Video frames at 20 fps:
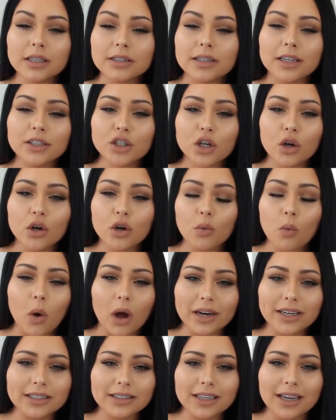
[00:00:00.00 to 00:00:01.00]
Because I don't
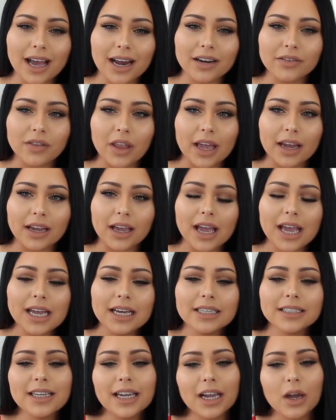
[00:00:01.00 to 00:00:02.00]
want it to kind of like
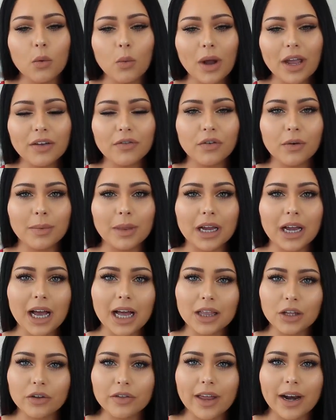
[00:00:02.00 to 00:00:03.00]
take away from the
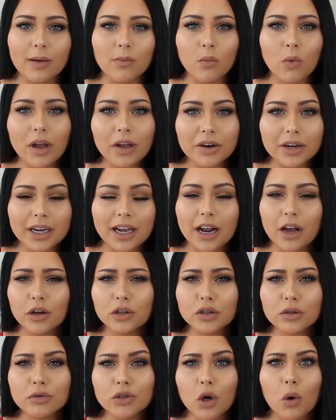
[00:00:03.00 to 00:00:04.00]
color that I'm wearing and I
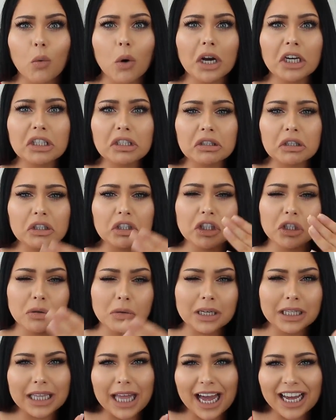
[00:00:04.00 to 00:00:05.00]
also don't want it to look too
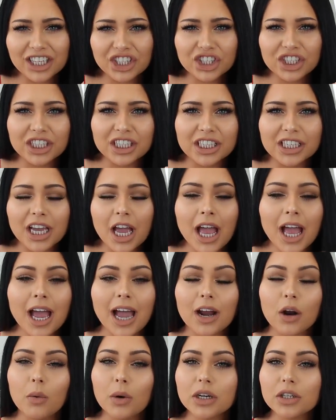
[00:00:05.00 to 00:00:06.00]
clashy.
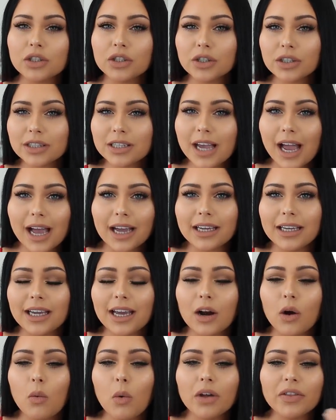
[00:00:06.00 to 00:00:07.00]
I don't want it to look
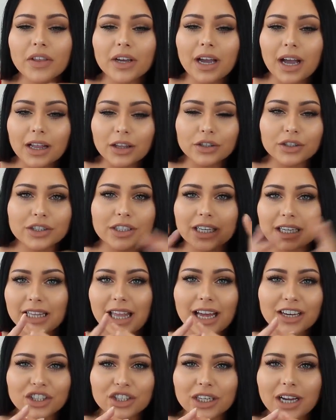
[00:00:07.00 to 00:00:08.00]
tacky. I don't want the colors to
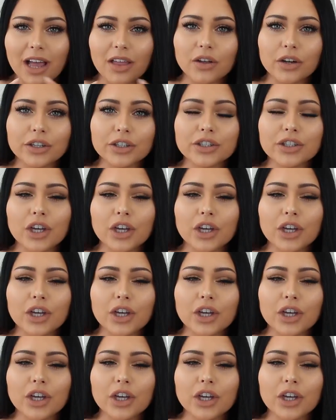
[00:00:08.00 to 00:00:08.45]
clash together.